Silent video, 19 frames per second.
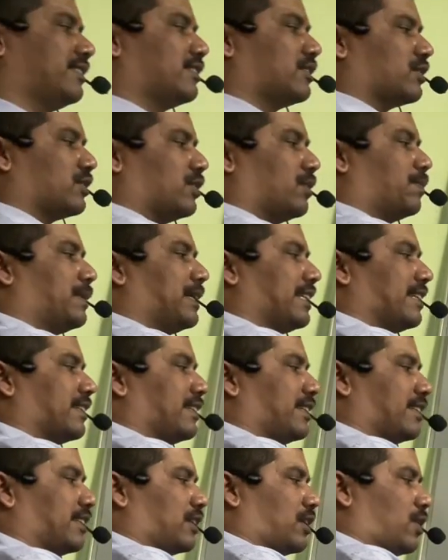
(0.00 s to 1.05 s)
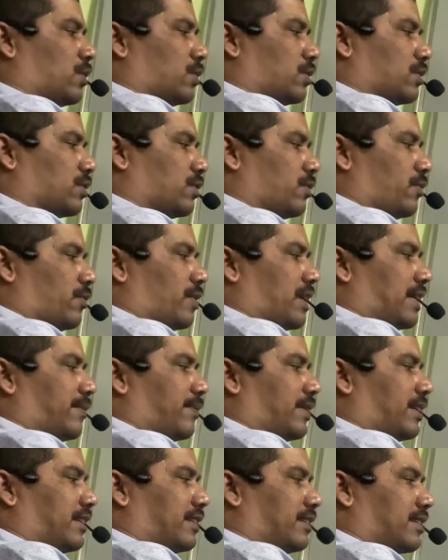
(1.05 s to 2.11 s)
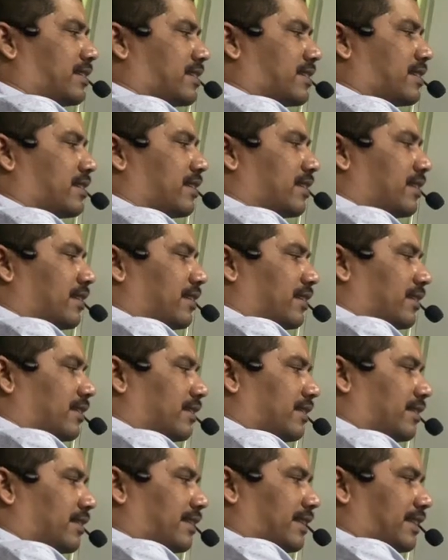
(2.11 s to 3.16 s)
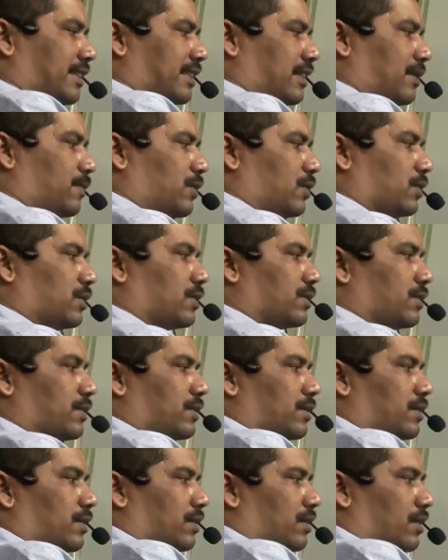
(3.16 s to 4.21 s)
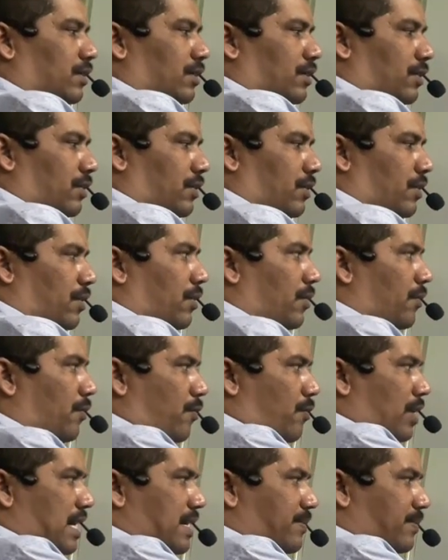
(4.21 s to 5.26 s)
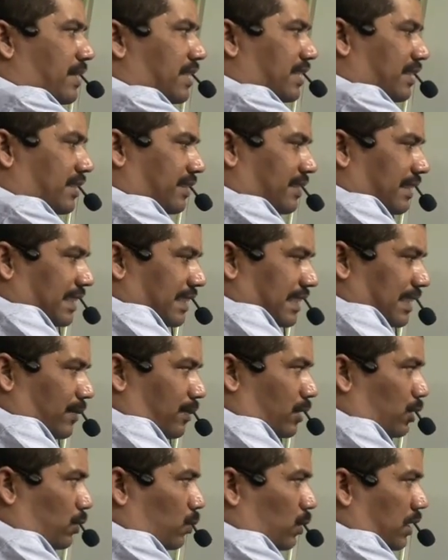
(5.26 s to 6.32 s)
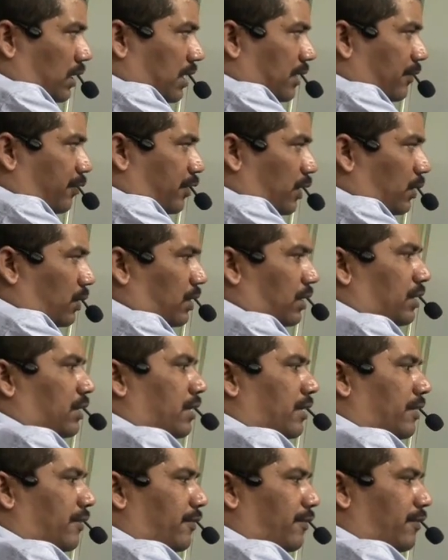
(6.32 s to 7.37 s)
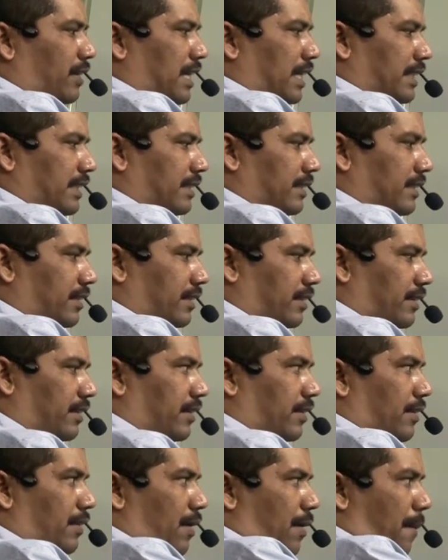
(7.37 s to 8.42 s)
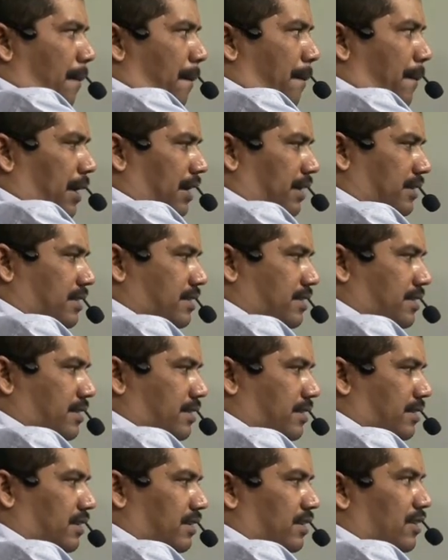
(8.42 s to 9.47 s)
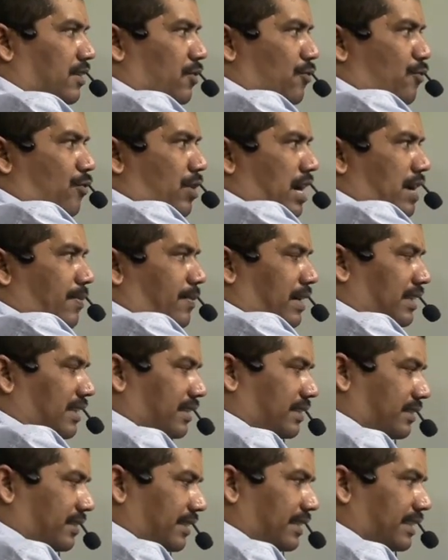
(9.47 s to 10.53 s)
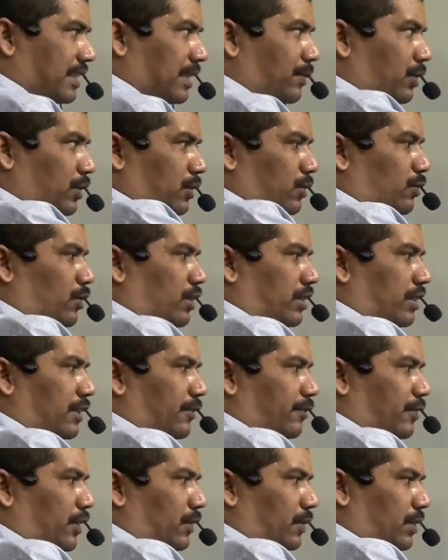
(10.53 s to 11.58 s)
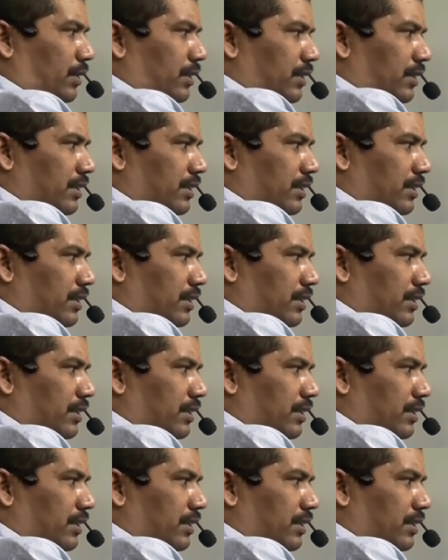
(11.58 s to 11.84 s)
So you bring that out. Y minus 3 came out. Y minus 3 came out. What left out? Y. Plus. Y minus 3 came out. What left out?